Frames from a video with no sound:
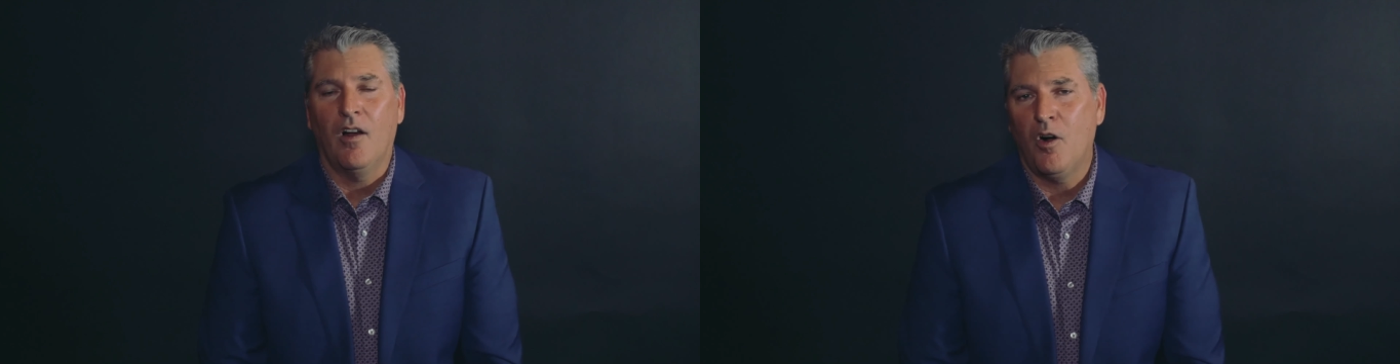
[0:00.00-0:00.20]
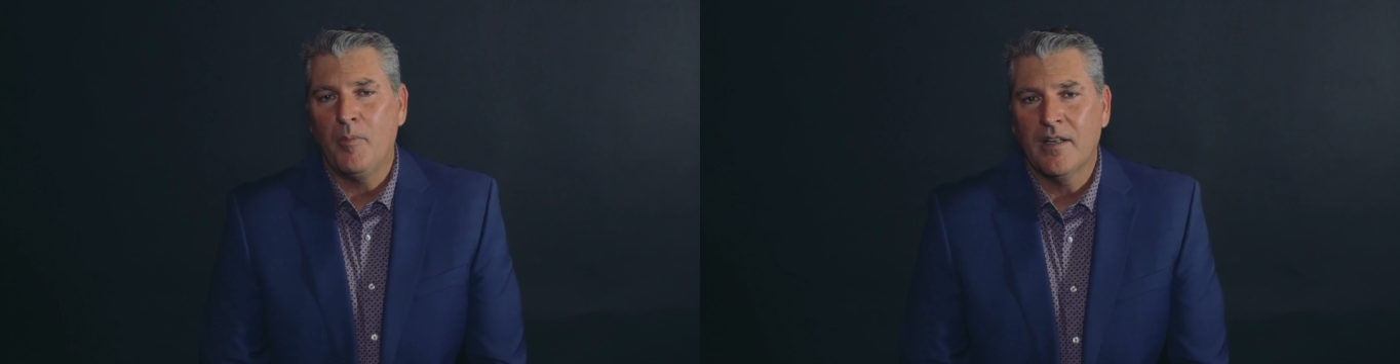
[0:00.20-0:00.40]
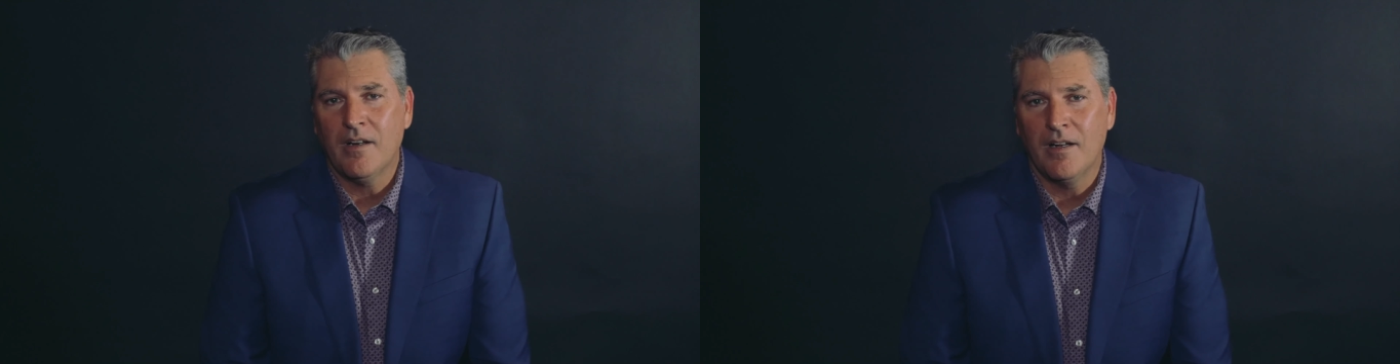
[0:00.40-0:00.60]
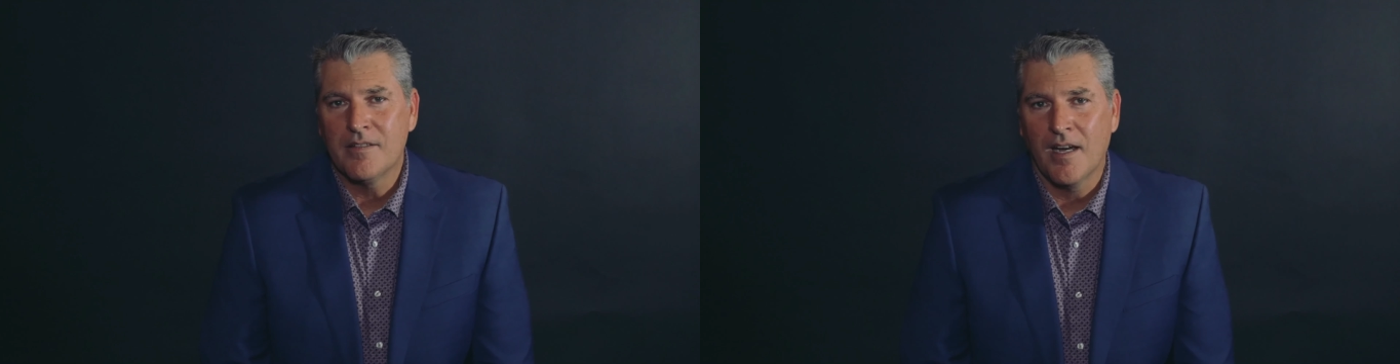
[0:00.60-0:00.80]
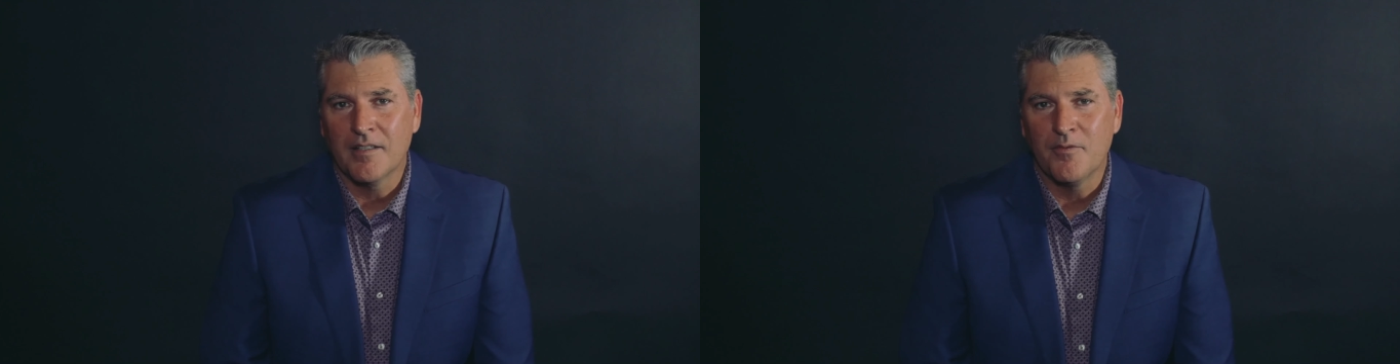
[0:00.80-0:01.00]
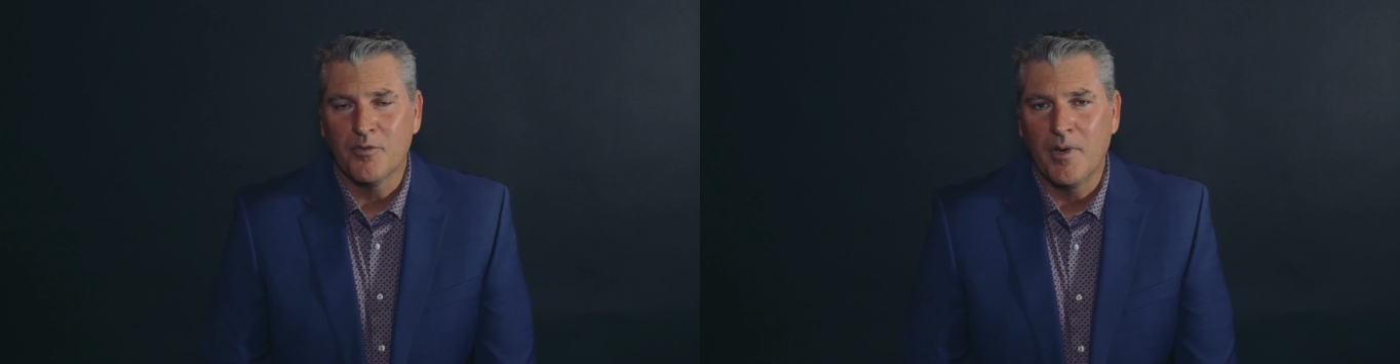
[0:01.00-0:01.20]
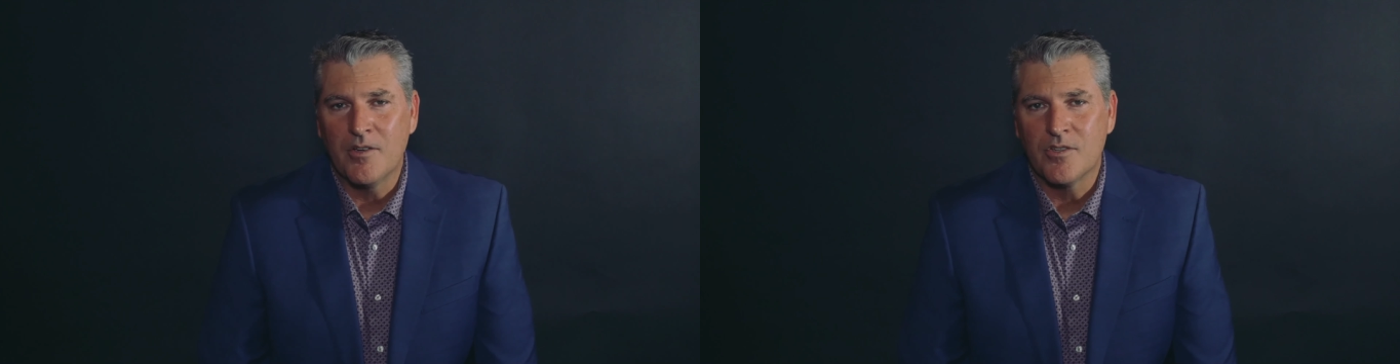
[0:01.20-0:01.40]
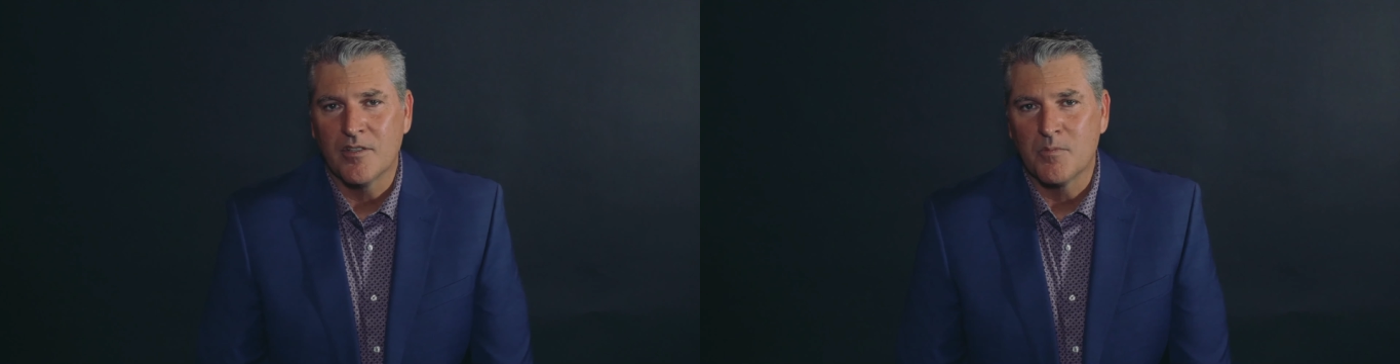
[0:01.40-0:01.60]
all my contact
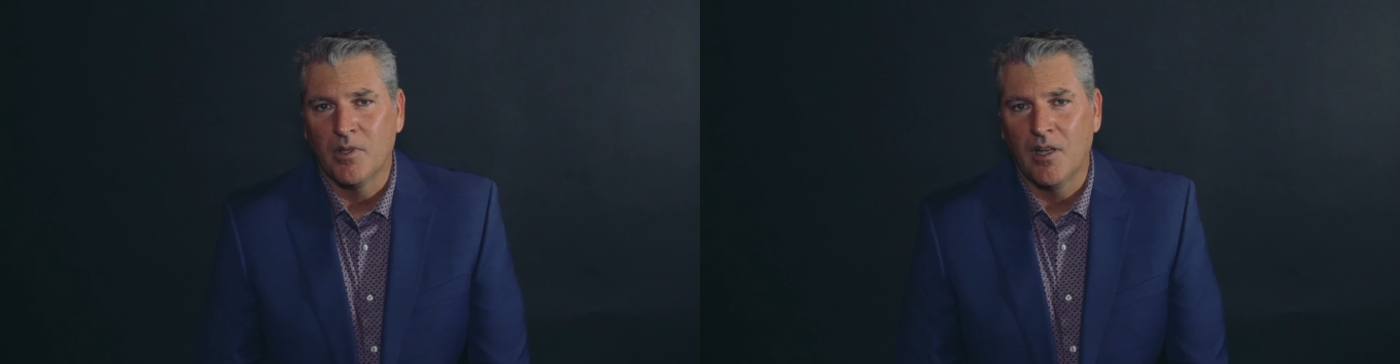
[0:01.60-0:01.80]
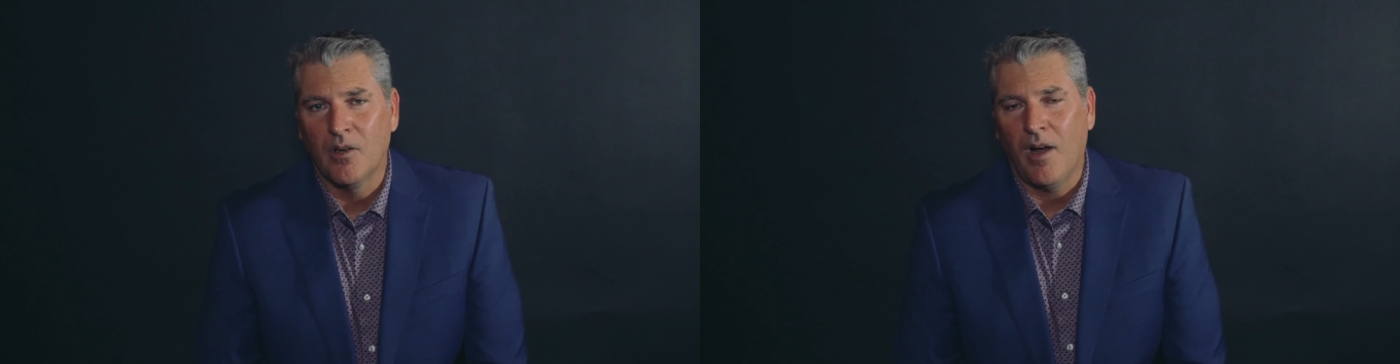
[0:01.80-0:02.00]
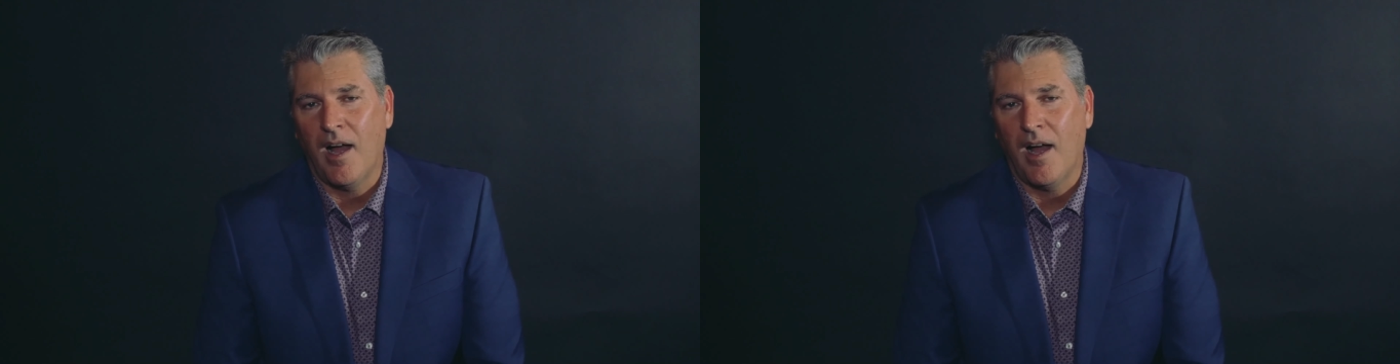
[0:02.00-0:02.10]
information is below.